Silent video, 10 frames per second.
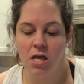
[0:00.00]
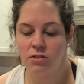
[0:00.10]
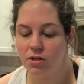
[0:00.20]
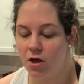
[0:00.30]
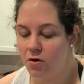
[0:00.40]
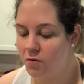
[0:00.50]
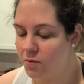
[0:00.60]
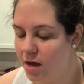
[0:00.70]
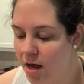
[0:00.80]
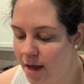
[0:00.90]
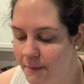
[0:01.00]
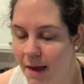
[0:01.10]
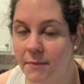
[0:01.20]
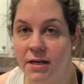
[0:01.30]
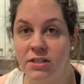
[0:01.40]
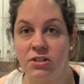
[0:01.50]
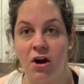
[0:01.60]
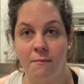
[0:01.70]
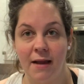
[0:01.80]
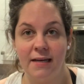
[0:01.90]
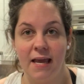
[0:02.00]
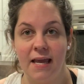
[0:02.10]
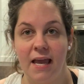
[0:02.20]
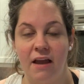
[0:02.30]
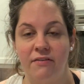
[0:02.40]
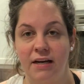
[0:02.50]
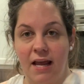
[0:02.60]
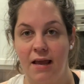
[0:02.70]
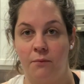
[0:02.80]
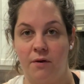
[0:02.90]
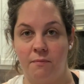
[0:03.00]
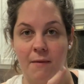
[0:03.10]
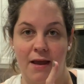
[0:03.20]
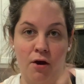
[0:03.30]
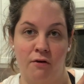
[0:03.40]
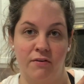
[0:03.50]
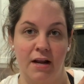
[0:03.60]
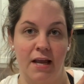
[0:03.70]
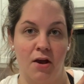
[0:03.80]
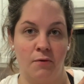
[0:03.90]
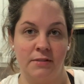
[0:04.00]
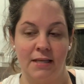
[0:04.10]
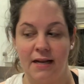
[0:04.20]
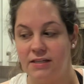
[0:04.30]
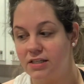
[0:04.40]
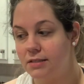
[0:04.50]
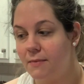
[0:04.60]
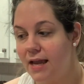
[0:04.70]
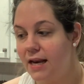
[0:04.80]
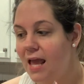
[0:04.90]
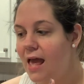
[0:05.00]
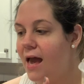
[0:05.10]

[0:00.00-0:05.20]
So I'm gonna start my day every day with my overnight oats that I just made,